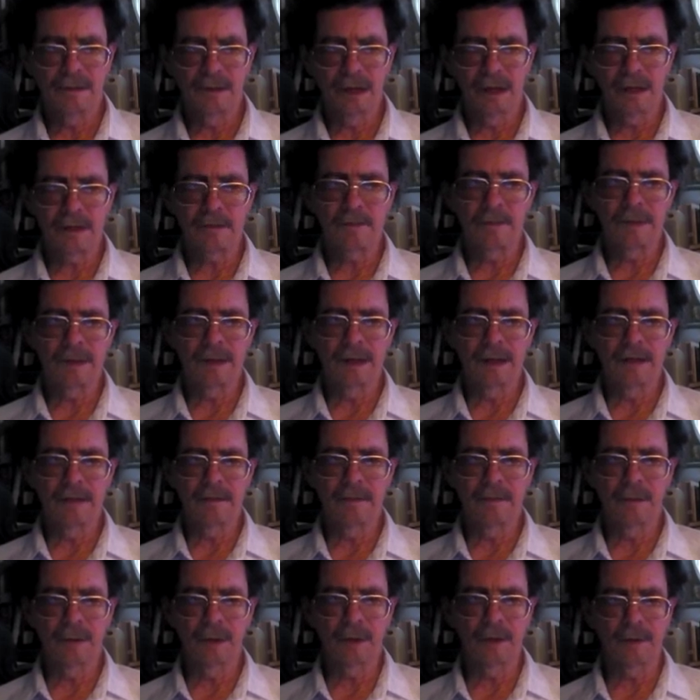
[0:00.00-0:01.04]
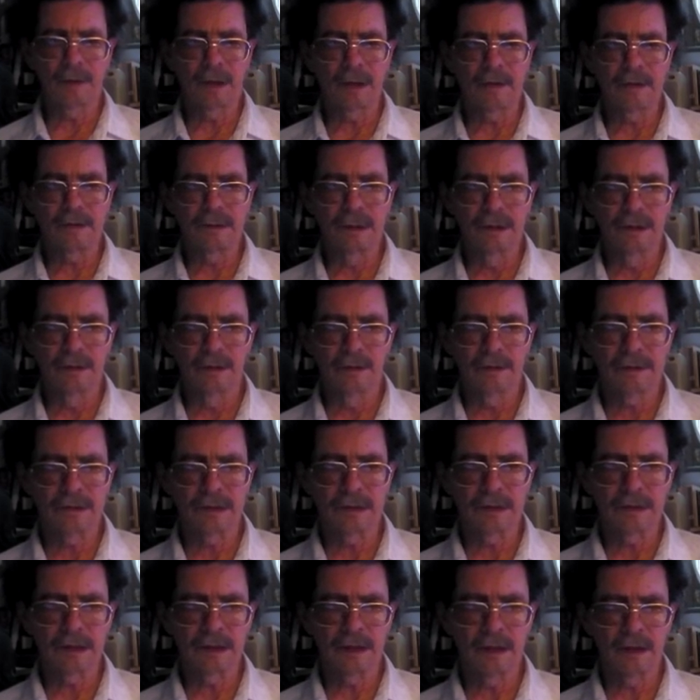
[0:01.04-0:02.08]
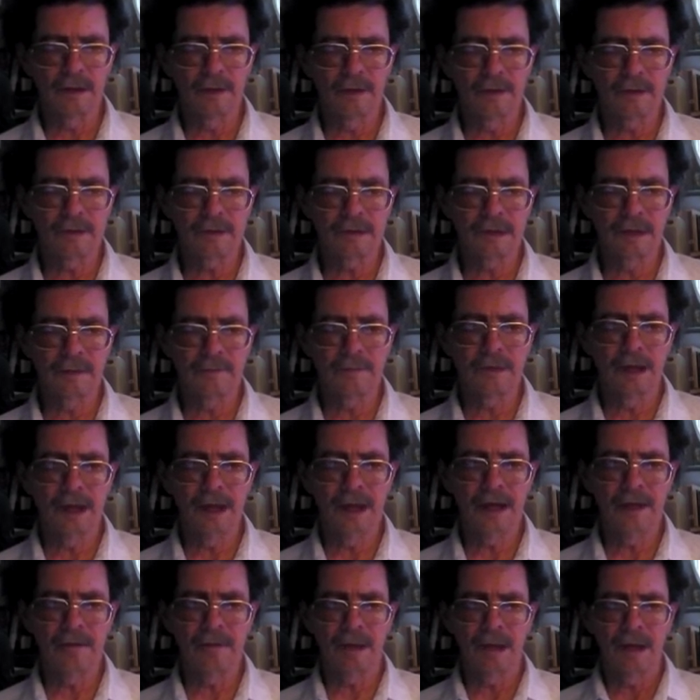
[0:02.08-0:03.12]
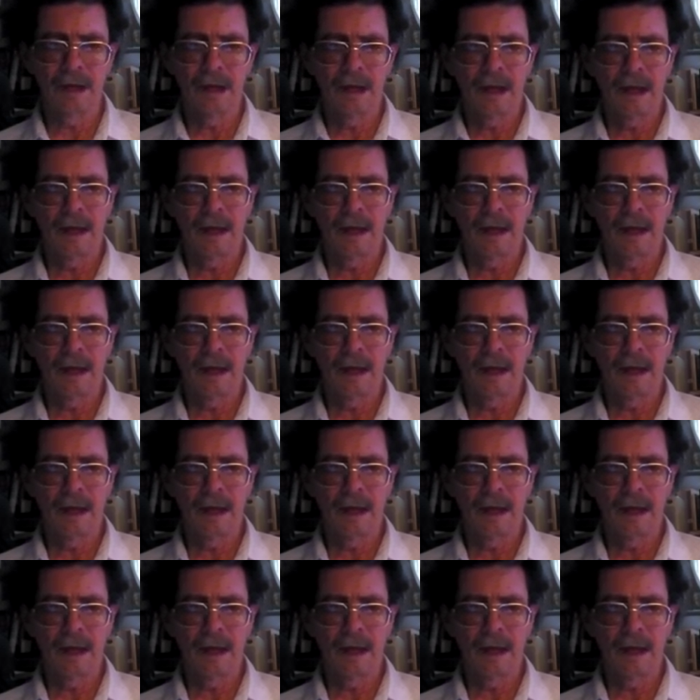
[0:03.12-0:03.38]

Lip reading: so let us begin to work on our journals and get all of this stuff down,